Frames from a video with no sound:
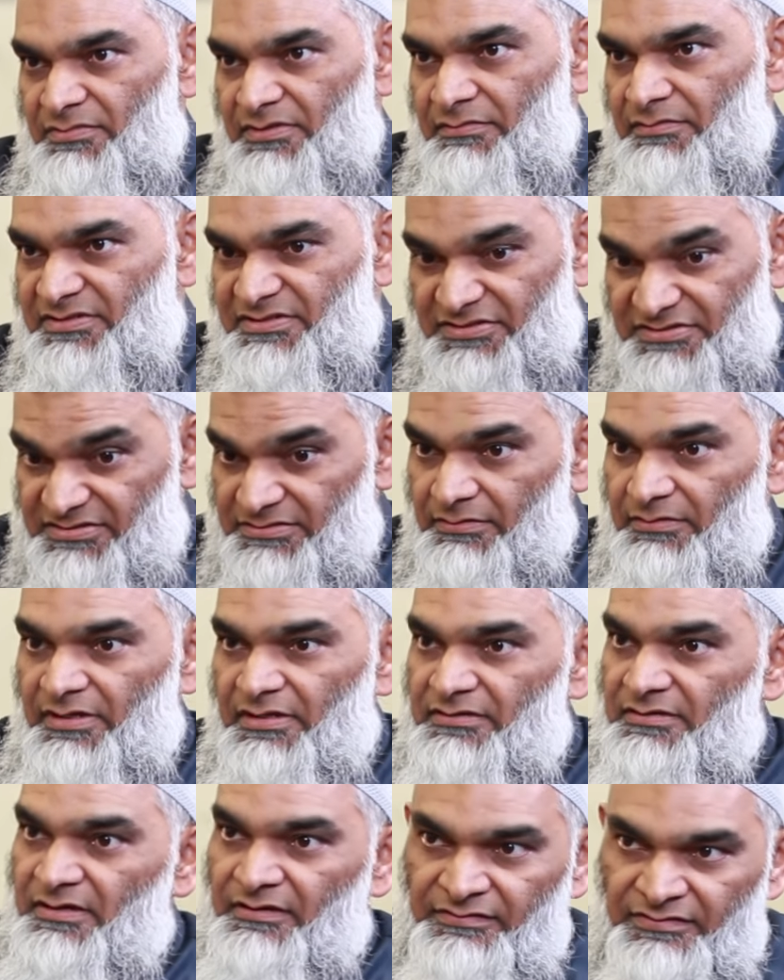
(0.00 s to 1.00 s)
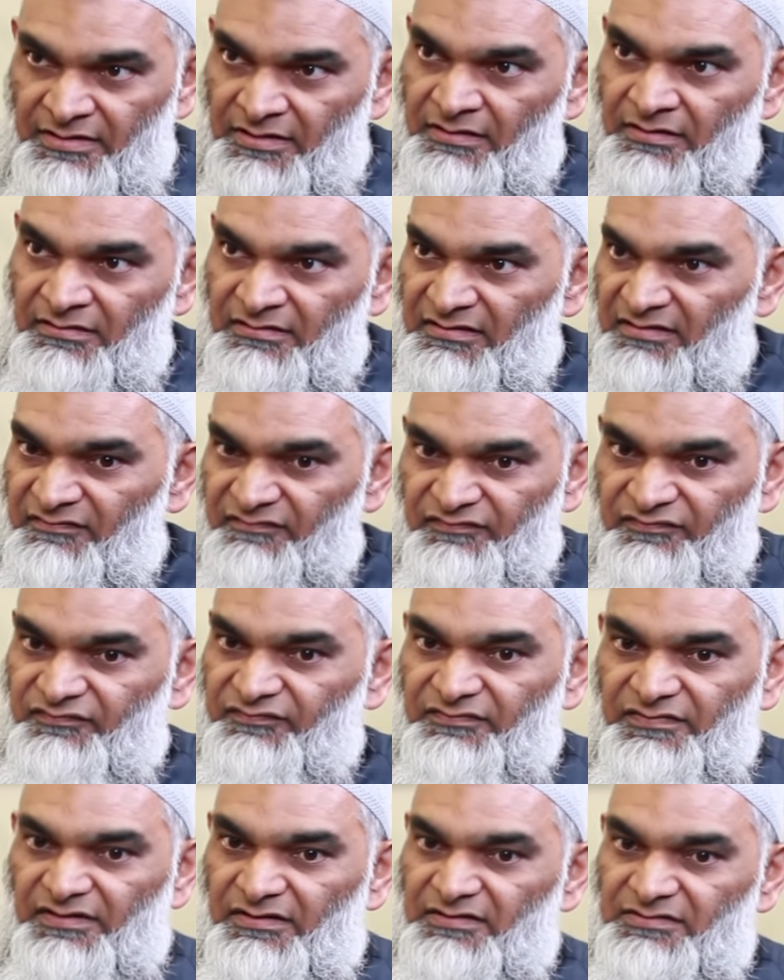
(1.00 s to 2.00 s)
We, we just know that they're there. They've
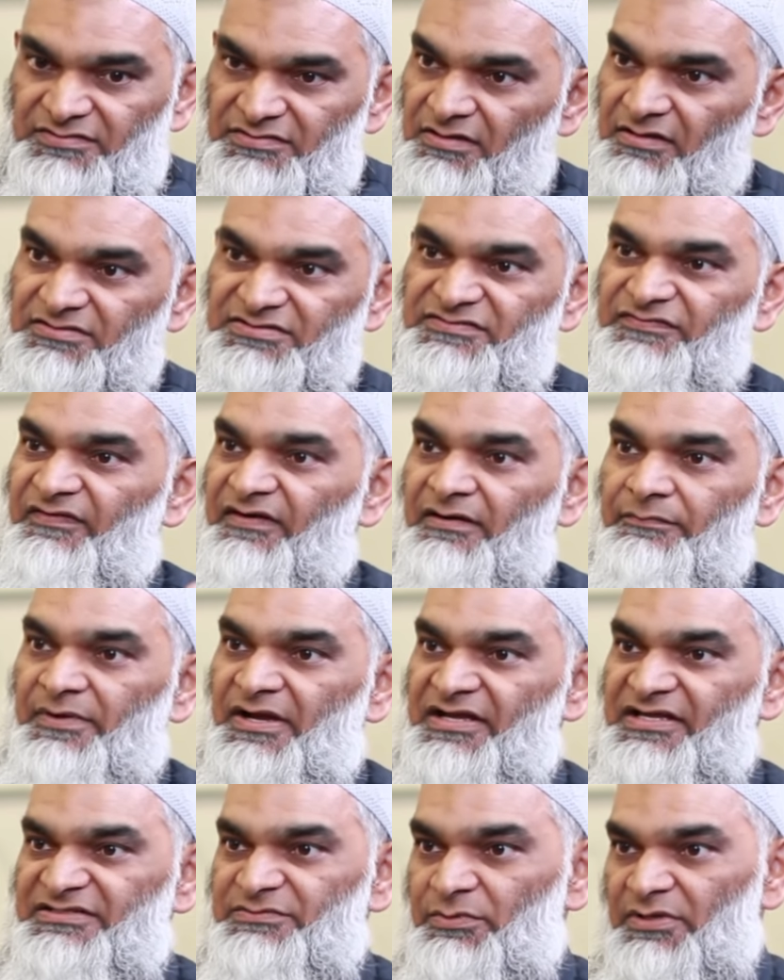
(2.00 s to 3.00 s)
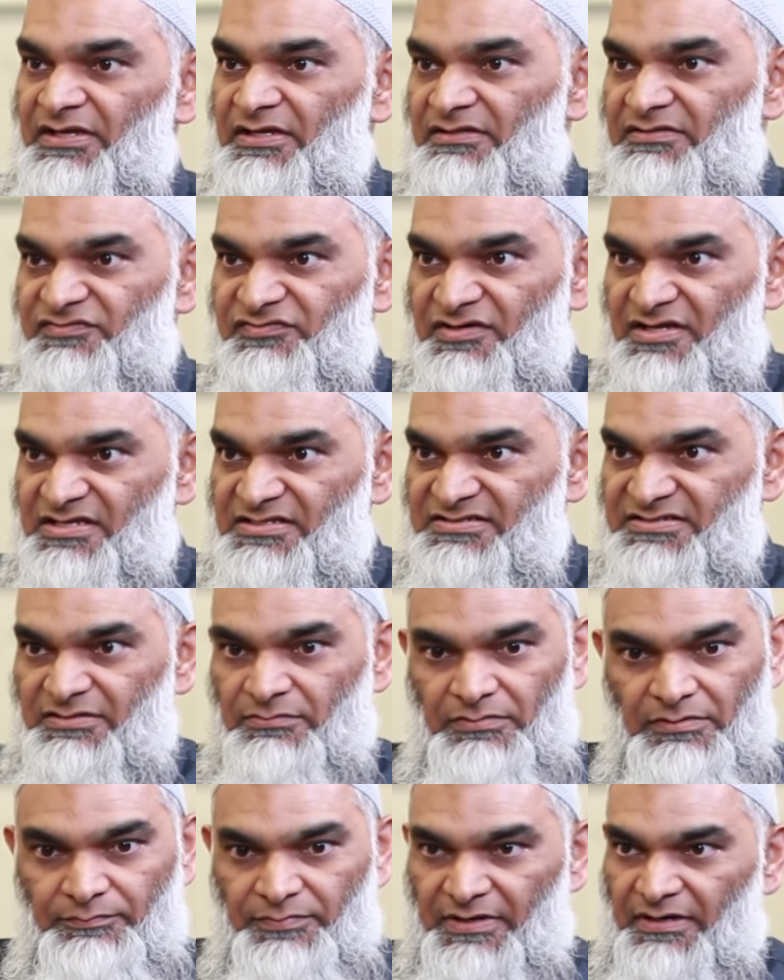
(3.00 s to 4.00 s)
uh, as far back as we can trace. They
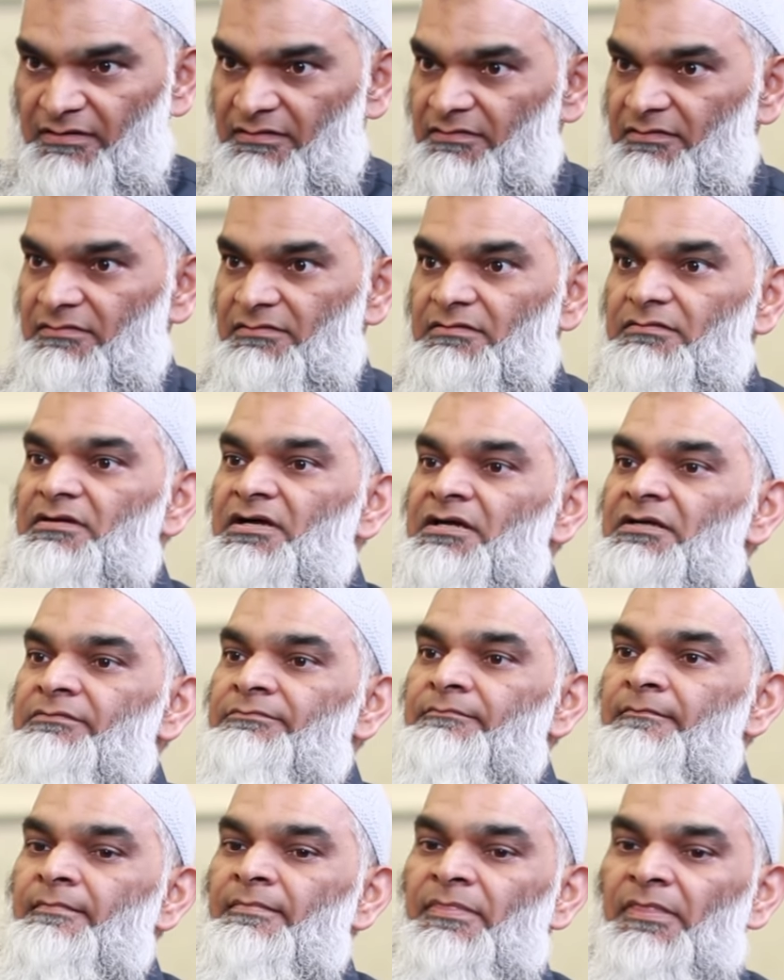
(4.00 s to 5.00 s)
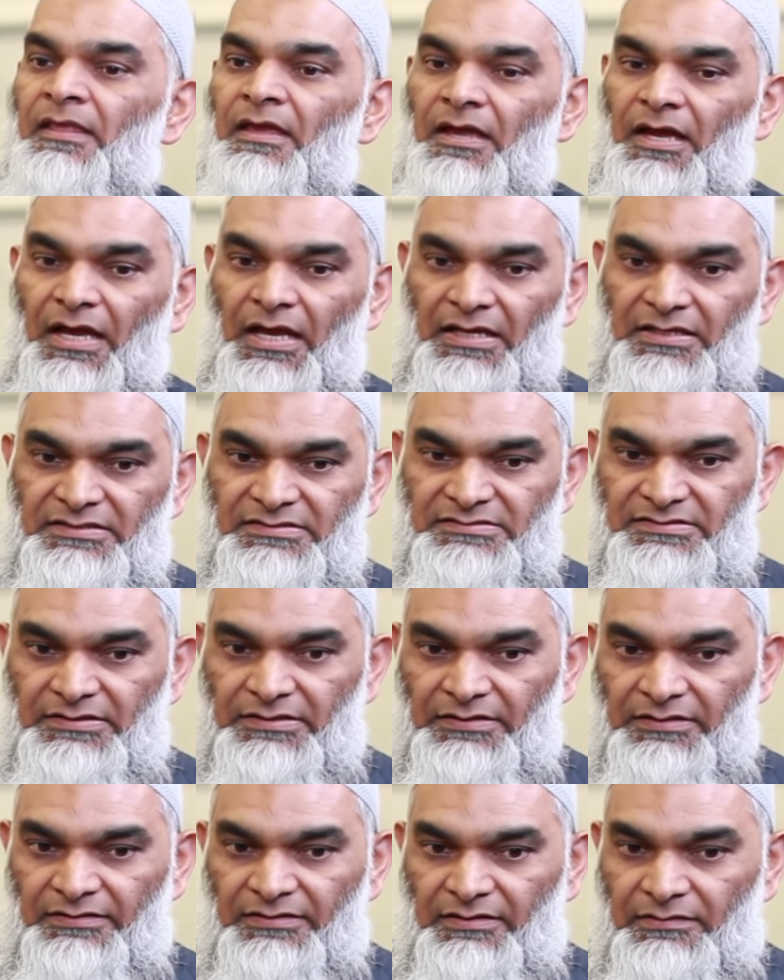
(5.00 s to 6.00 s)
were part of the Quran, and
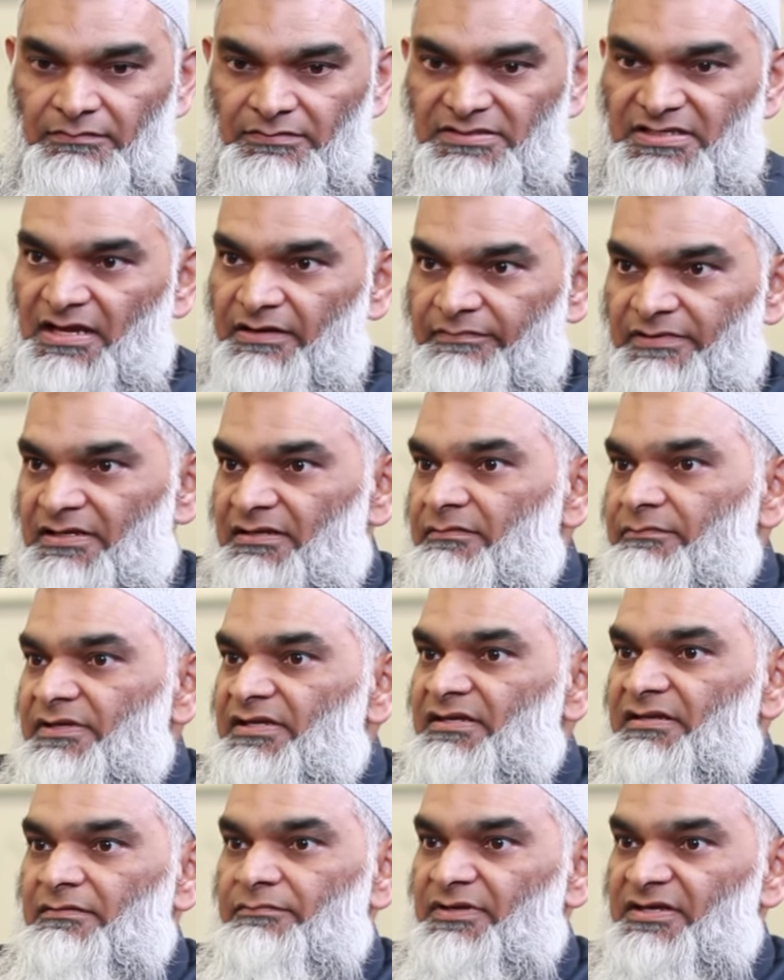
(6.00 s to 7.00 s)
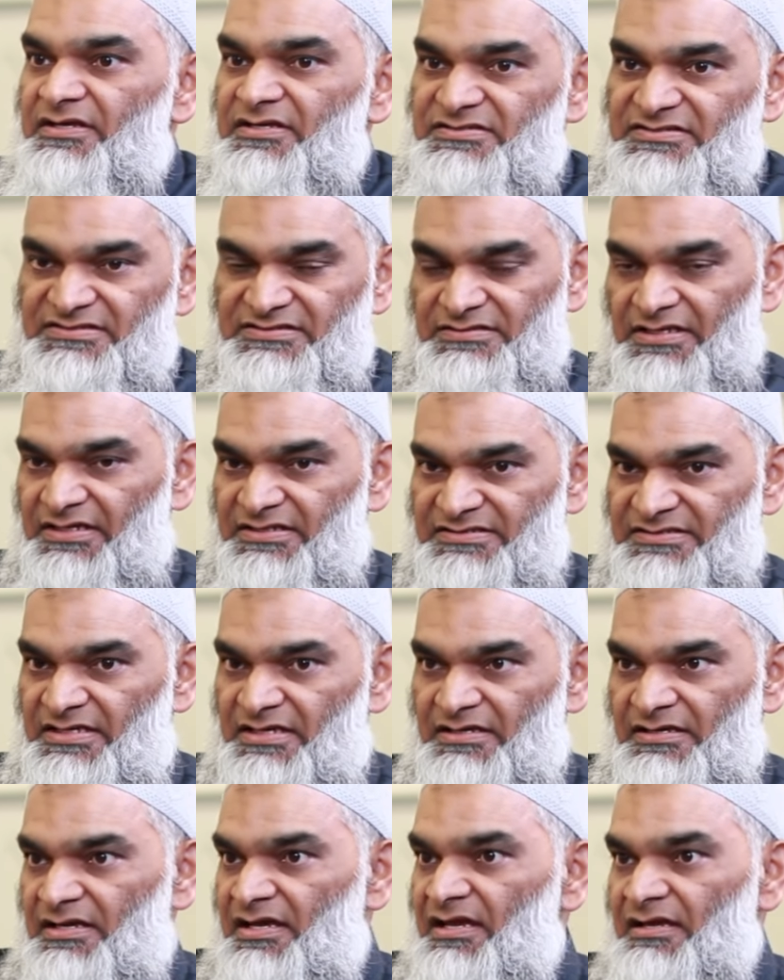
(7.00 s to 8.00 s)
uh, they don't carry any meaning because it's like
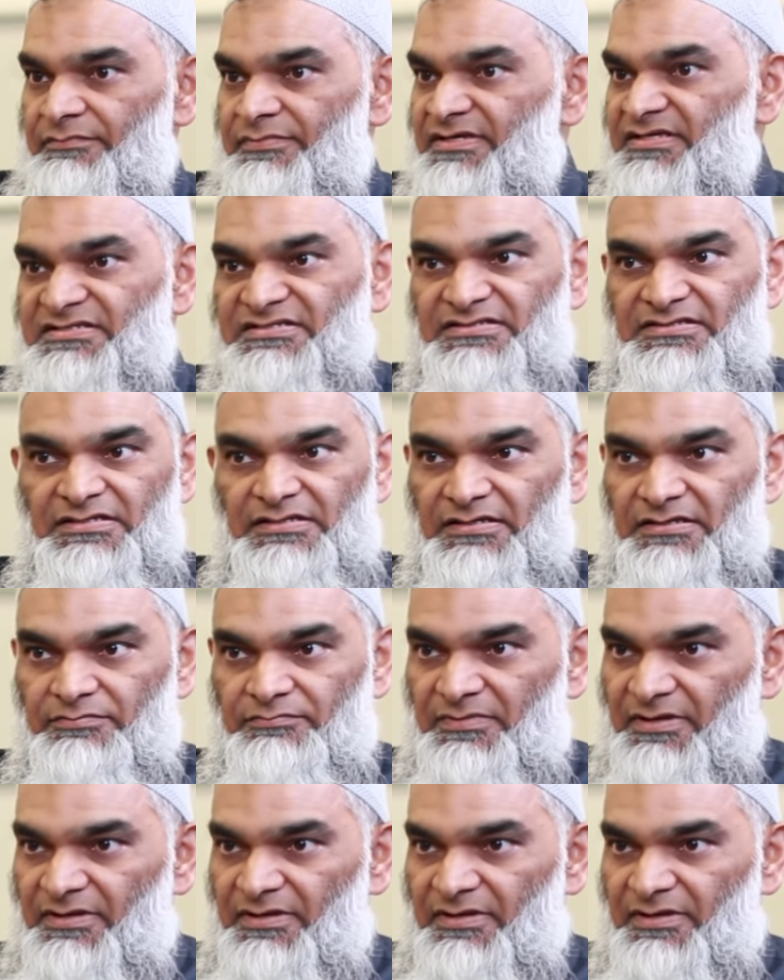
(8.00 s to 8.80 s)
saying A, B, C.